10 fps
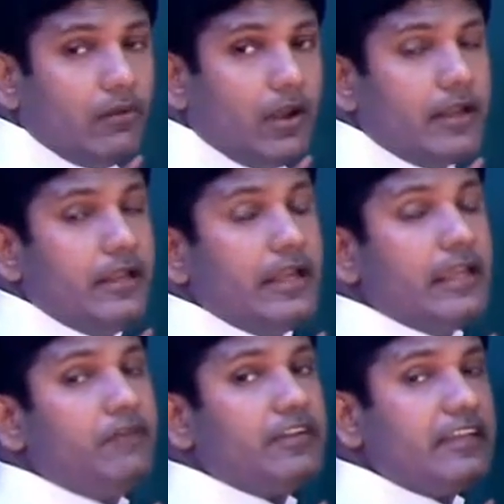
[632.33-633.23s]
right,
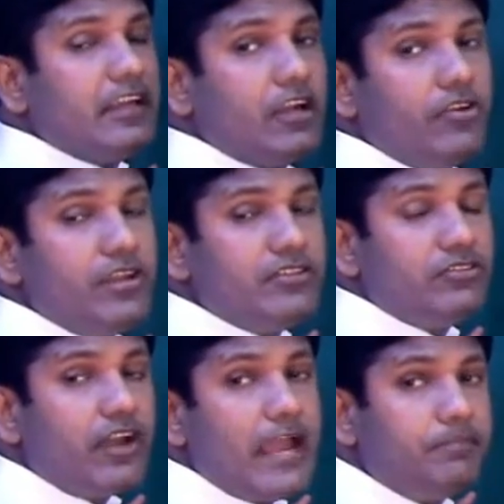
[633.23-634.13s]
if it's increased
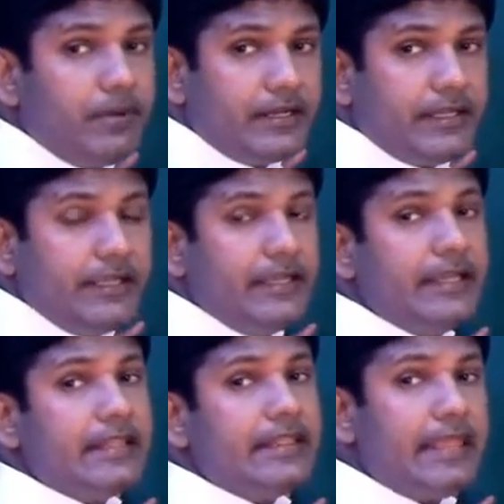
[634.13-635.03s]
rapidly,
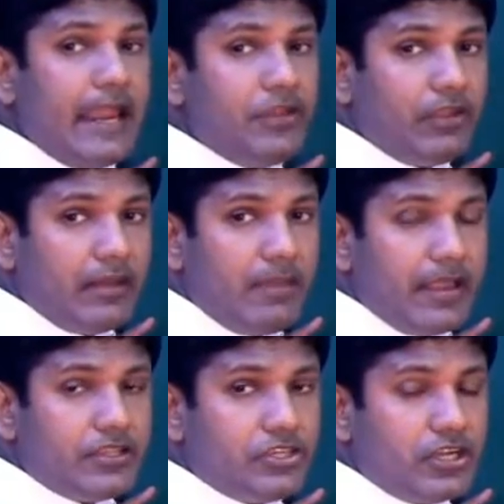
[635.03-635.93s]
then you can make
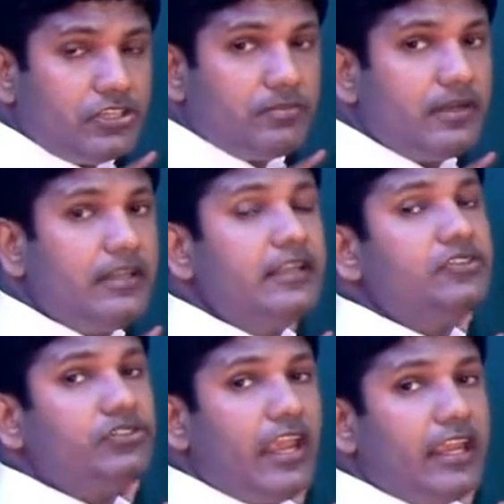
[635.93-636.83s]
a judgment
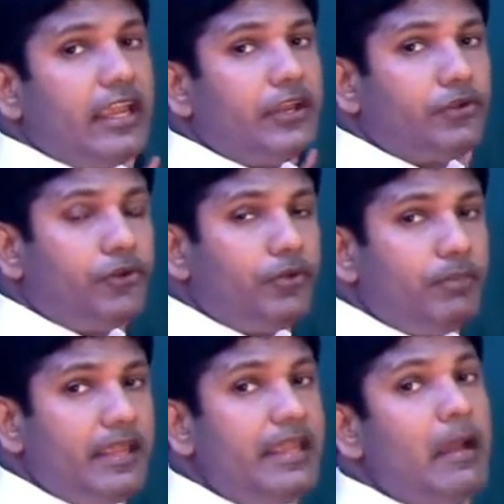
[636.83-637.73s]
saying it could
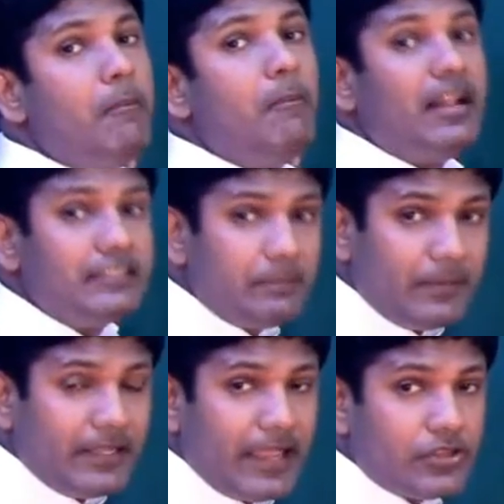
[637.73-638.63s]
be
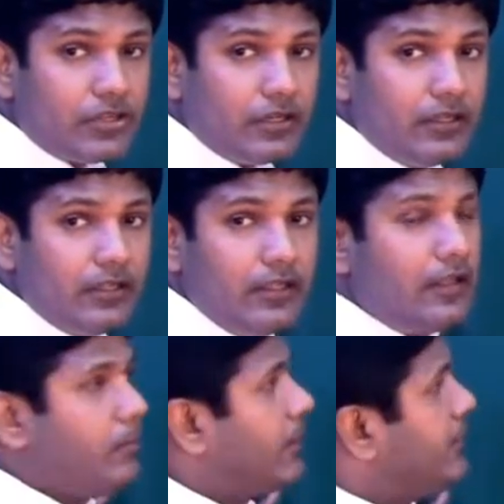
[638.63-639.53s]
multiplication.
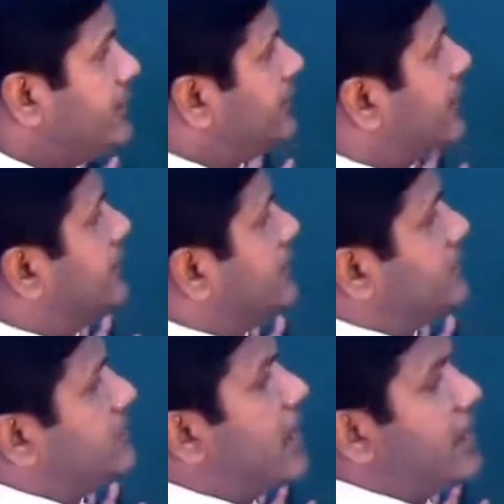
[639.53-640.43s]
But in this case, it's
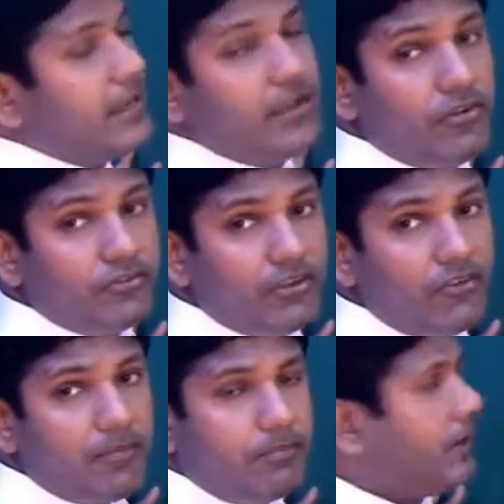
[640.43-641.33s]
not increasing
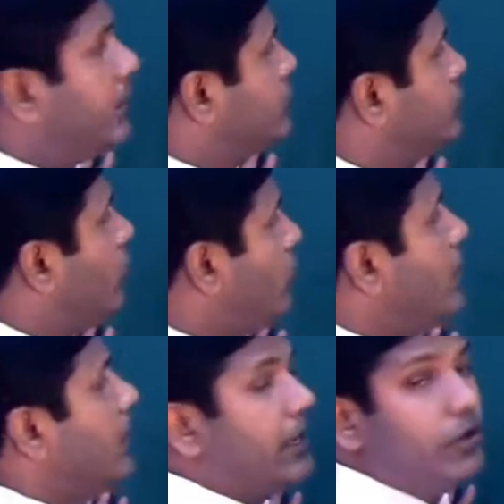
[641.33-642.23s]
rapidly. So
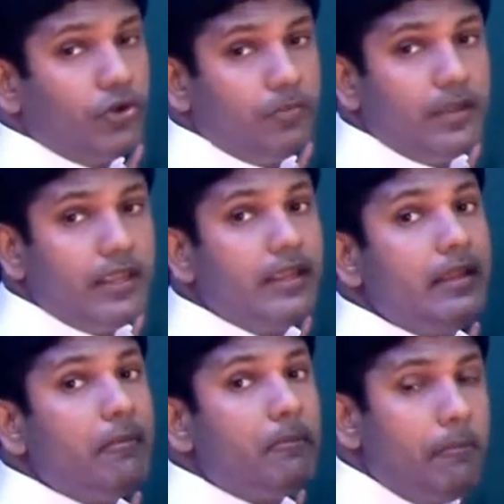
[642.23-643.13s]
it could be
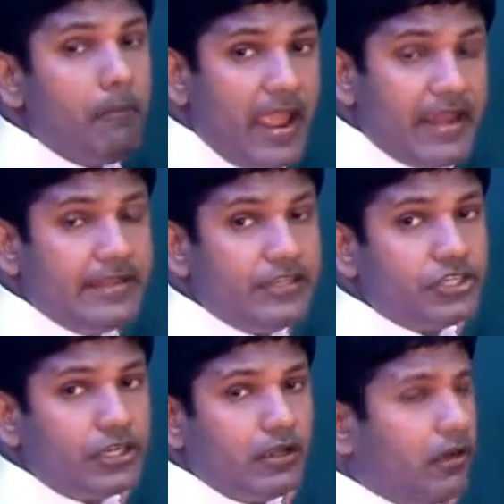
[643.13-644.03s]

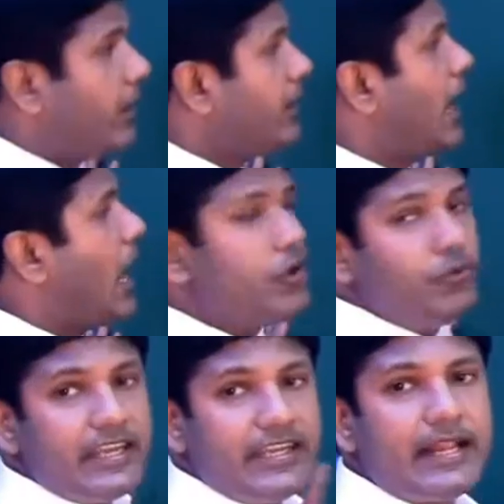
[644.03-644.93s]
addition. All right. How do
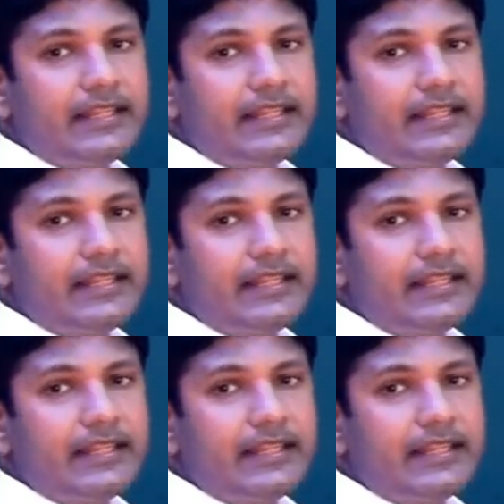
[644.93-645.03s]
we tell